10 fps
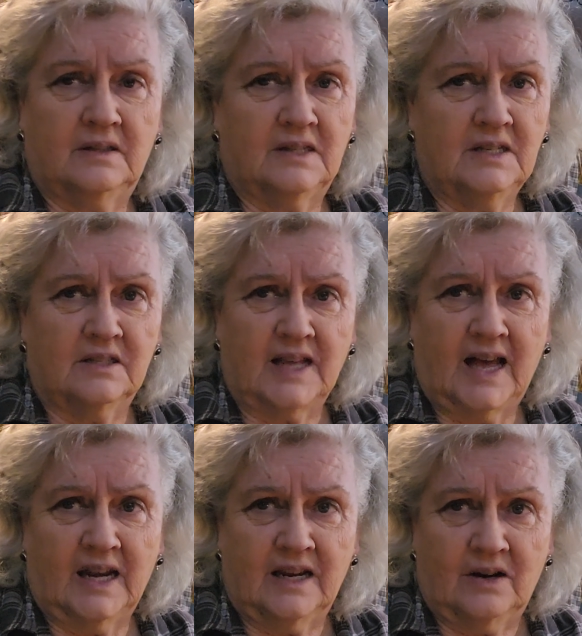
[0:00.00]
this is
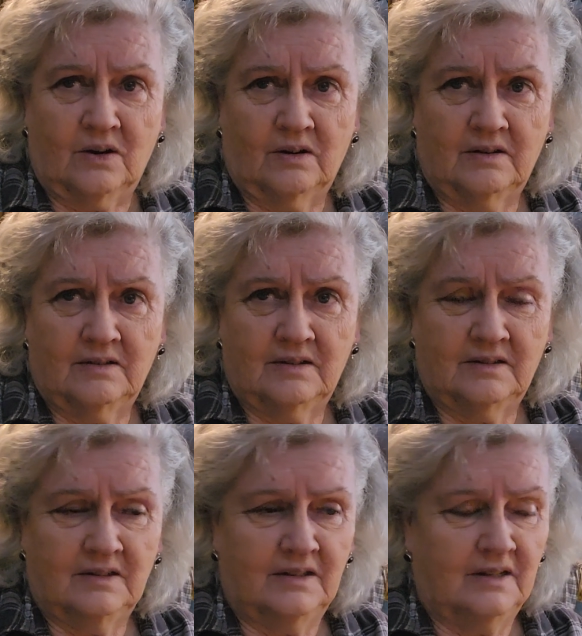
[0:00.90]
out of here.
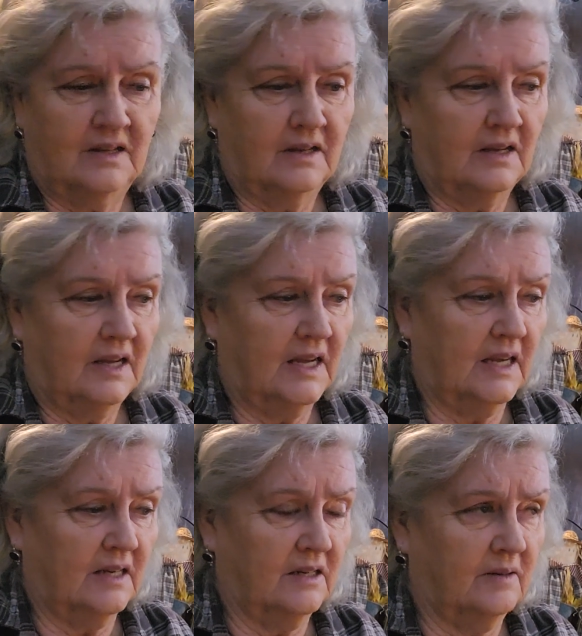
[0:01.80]

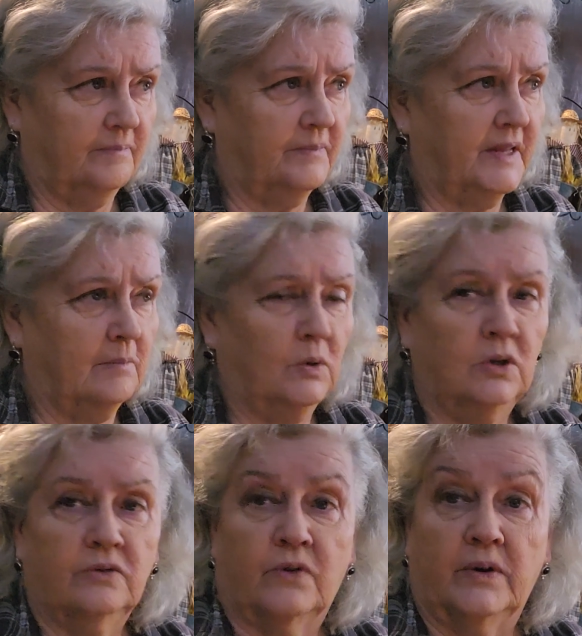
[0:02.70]
And I'm gonna
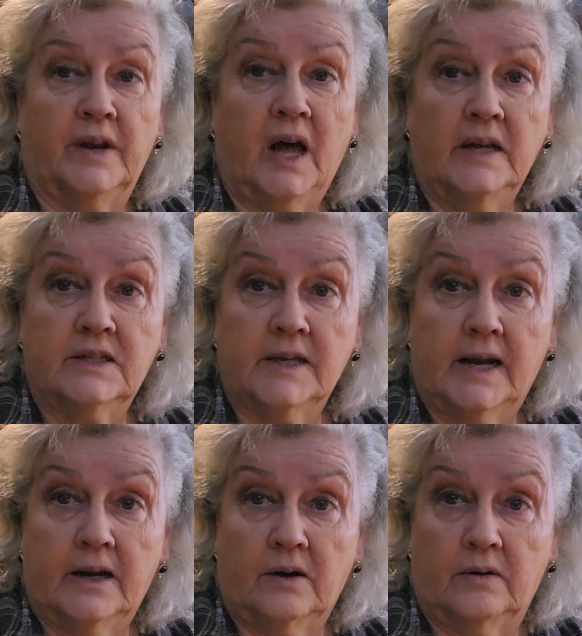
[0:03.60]
look for a nice
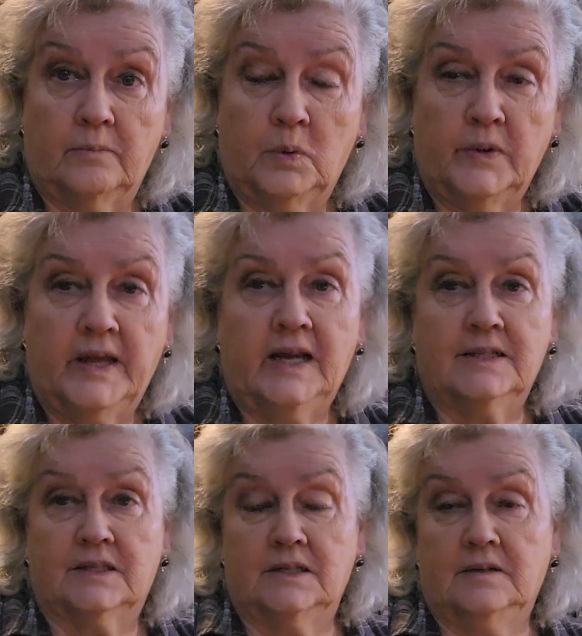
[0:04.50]
iron. Boy, they
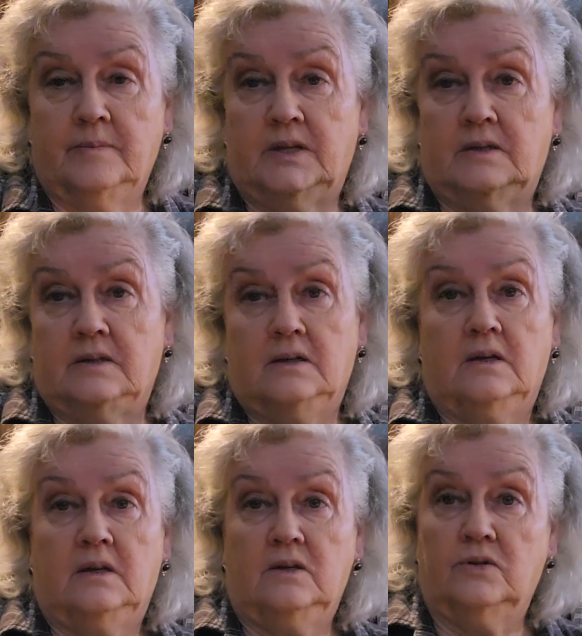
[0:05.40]
got some that
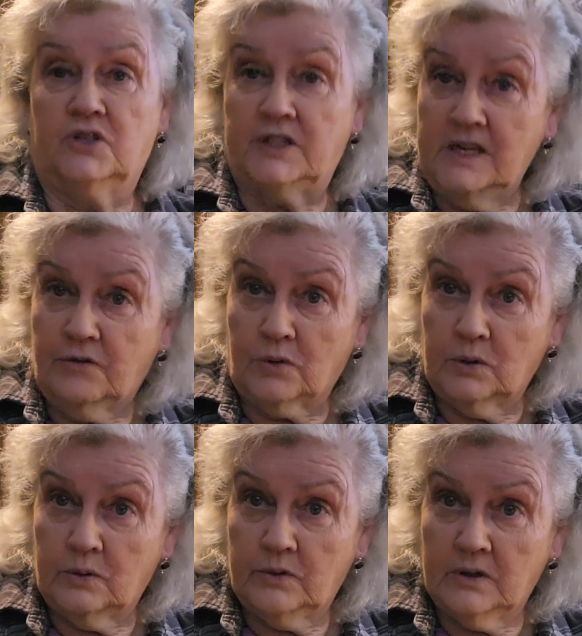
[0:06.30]
you can see
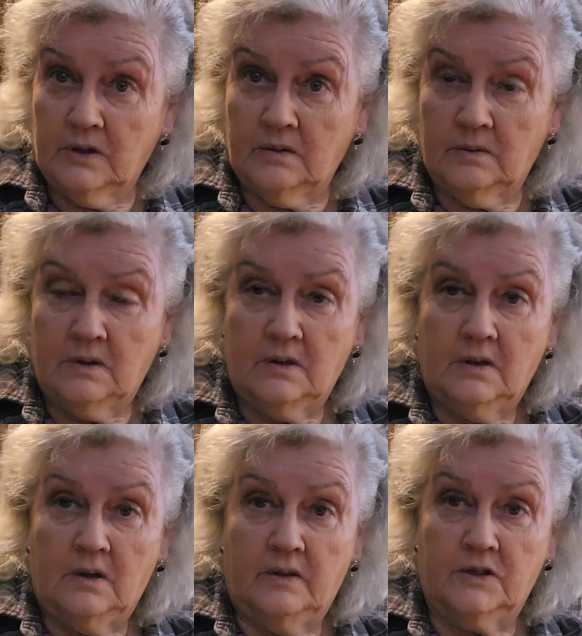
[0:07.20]
through. You know,
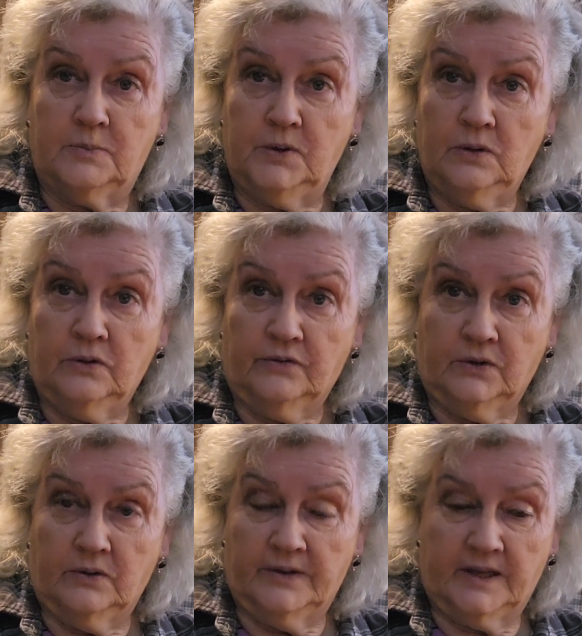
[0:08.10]
it's
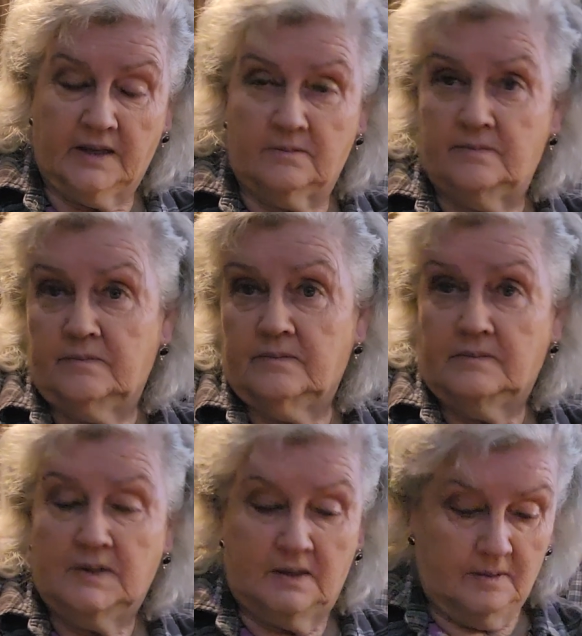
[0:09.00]
beautiful. They get
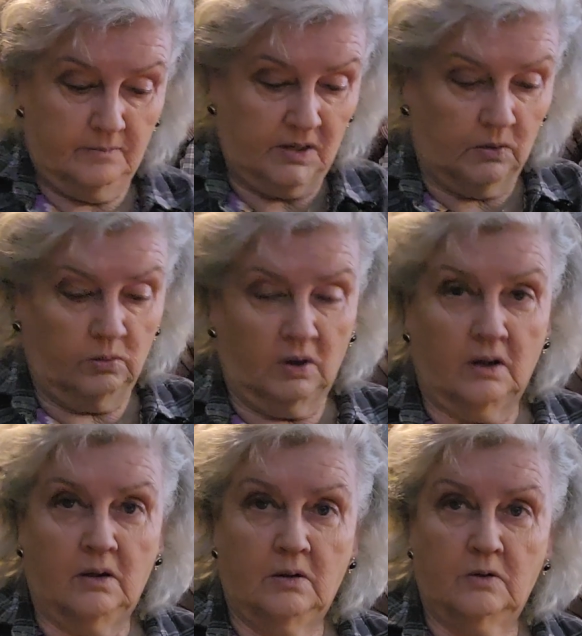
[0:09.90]
big old
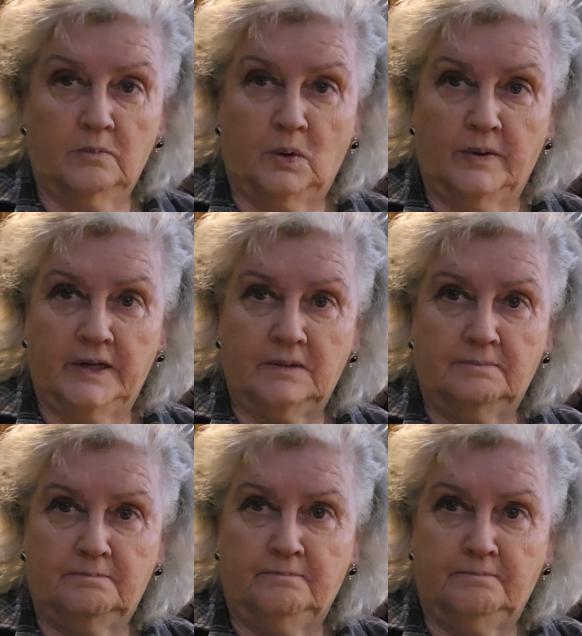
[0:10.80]
long pointed,